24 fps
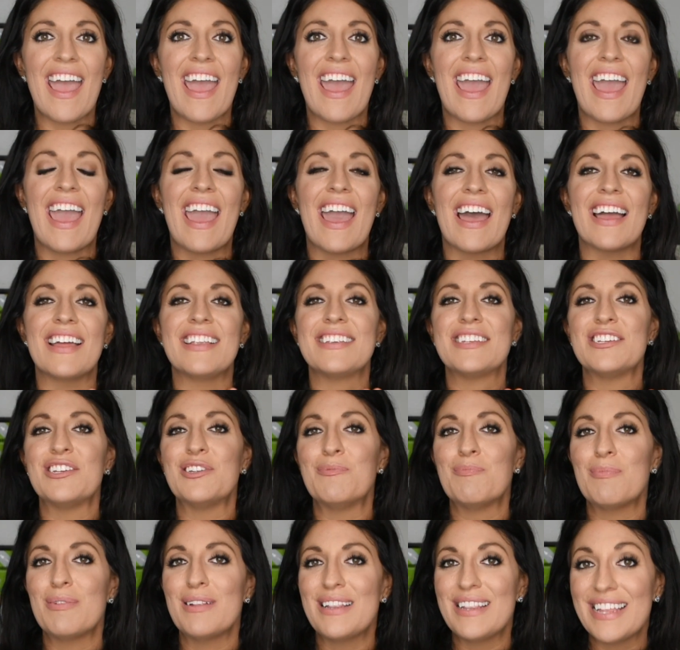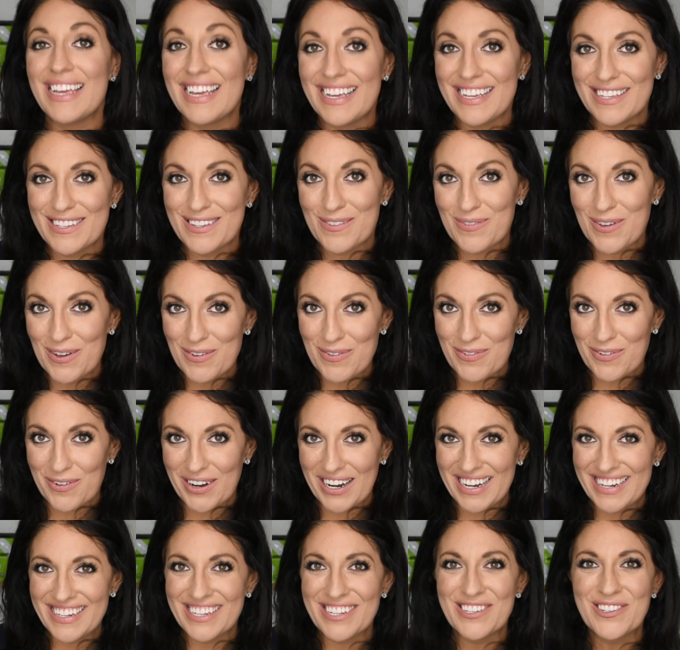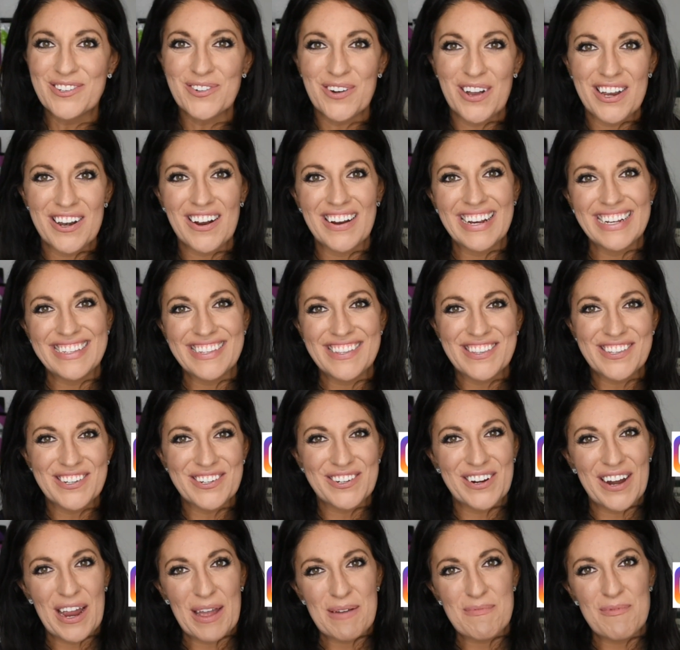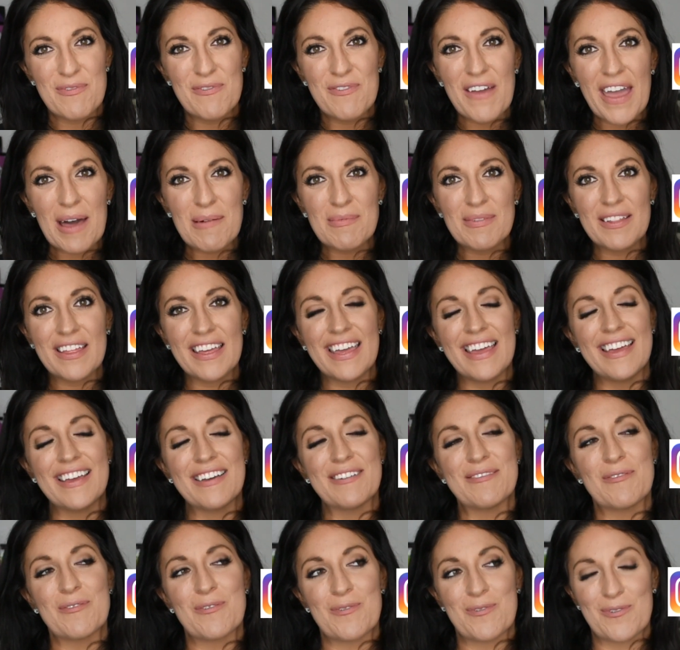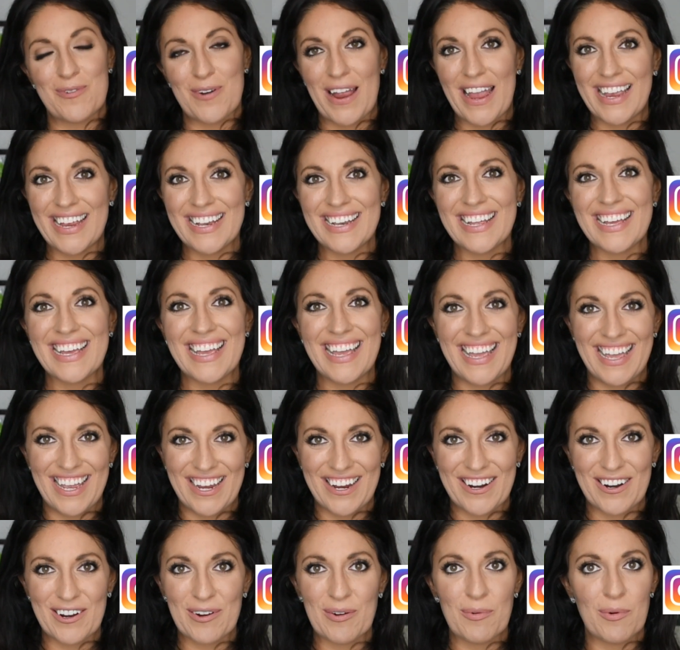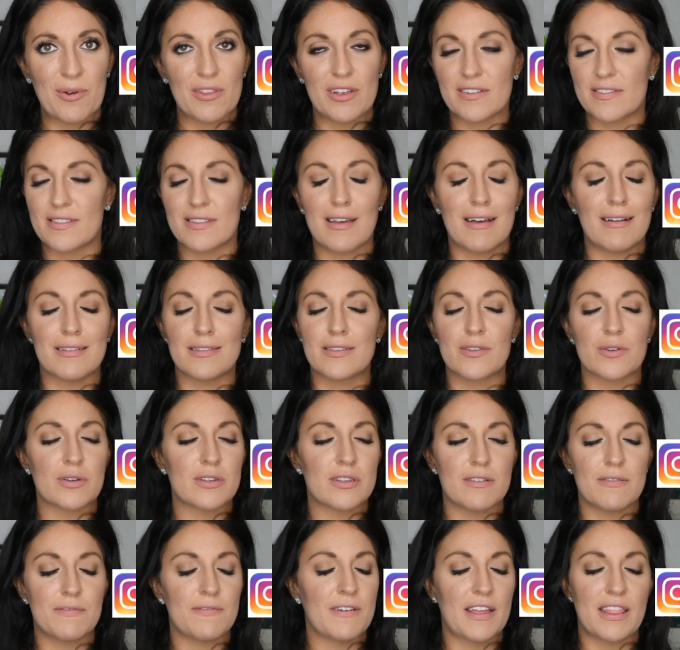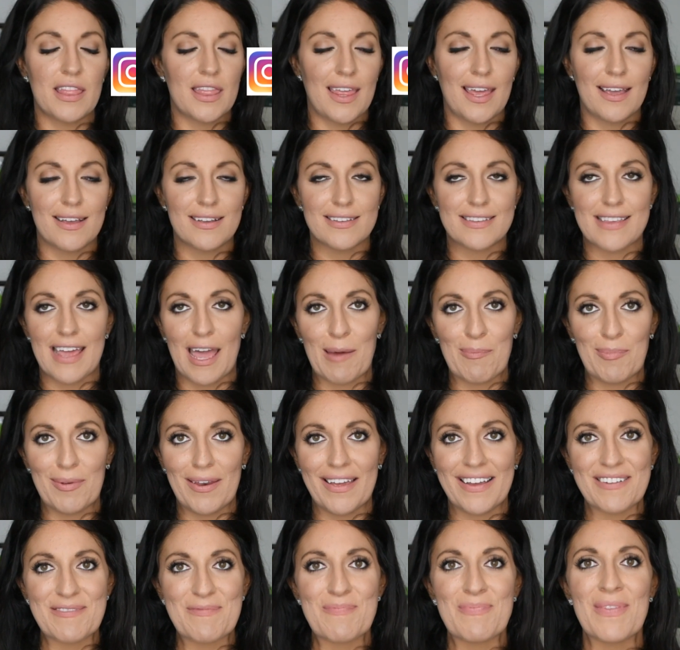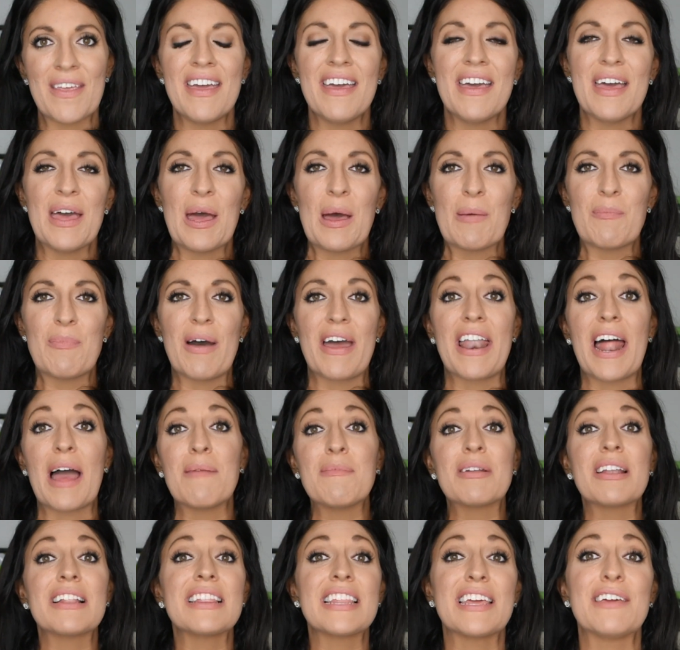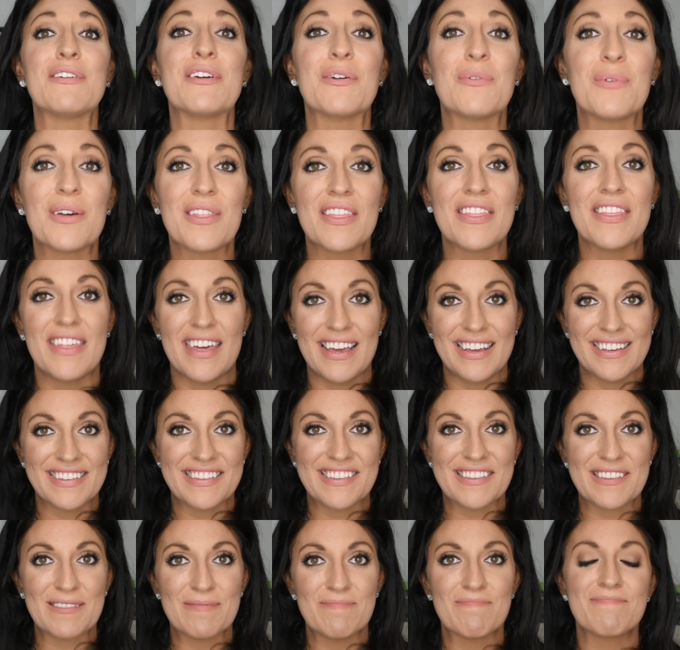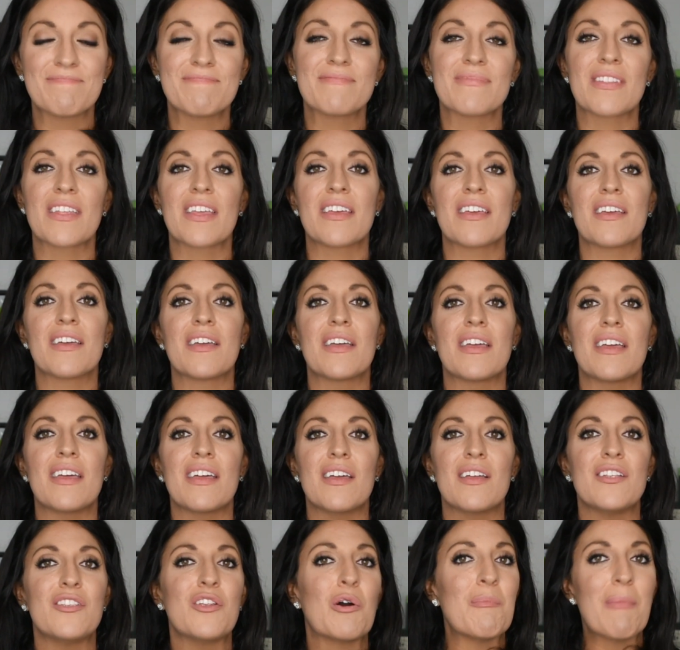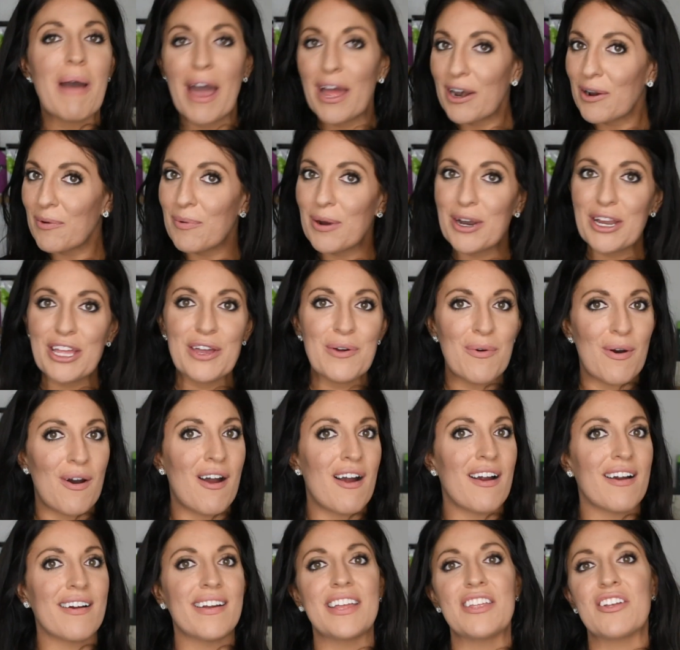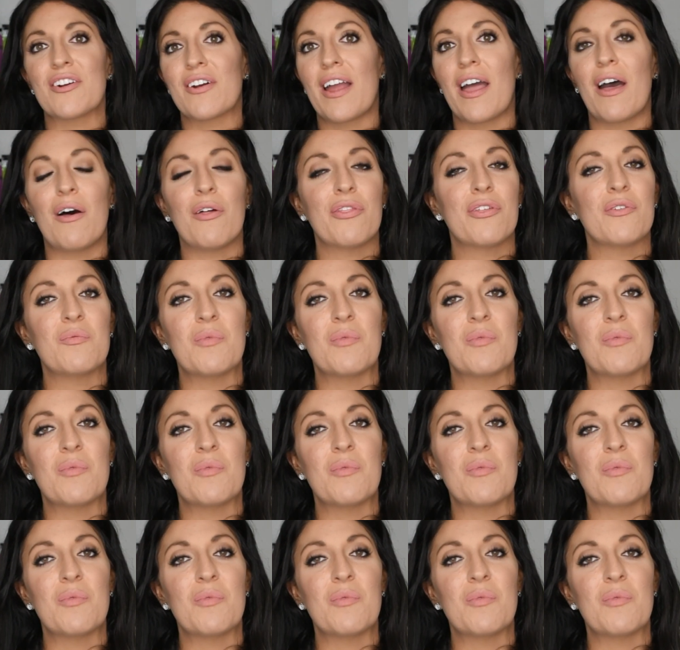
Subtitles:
And please feel free to join our Instagram family right here, where there's all sorts of fun things happening. But I'm gonna leave you with this. No matter where you are in your health and